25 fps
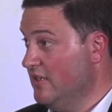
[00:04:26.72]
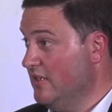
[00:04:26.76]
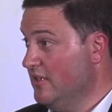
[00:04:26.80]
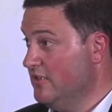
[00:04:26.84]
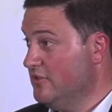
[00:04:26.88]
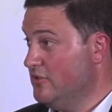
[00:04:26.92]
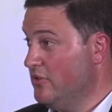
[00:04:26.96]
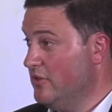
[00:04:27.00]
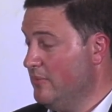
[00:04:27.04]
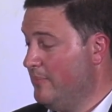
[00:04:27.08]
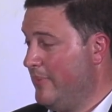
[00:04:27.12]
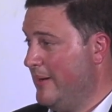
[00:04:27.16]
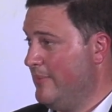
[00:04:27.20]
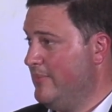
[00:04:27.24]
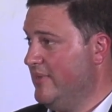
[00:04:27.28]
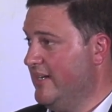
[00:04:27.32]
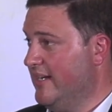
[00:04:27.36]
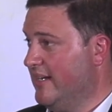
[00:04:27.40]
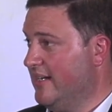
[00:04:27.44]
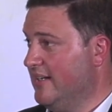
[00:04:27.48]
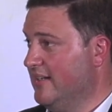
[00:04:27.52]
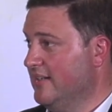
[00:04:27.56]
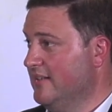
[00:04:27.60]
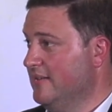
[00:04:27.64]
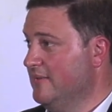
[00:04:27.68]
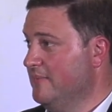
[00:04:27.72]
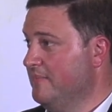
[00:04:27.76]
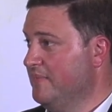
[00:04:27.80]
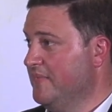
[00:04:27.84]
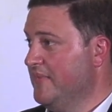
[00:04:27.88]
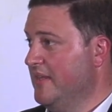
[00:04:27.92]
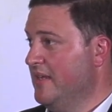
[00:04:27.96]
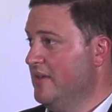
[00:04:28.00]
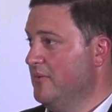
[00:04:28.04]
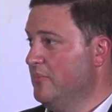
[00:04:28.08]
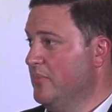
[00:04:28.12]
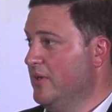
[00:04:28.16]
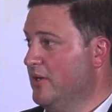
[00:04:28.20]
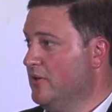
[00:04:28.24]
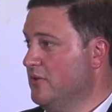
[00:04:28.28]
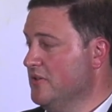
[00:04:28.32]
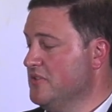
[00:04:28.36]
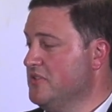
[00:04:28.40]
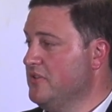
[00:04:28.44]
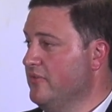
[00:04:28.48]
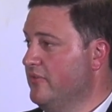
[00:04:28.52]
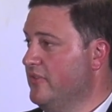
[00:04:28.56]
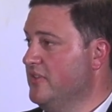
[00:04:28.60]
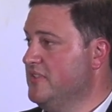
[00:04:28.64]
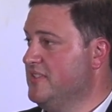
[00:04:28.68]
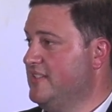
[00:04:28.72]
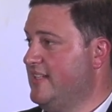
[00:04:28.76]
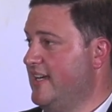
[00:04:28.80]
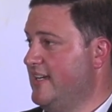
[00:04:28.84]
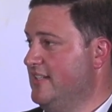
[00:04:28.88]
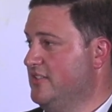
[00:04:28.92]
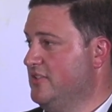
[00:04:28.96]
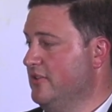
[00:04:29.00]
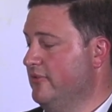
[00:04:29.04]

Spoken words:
to the public because of the state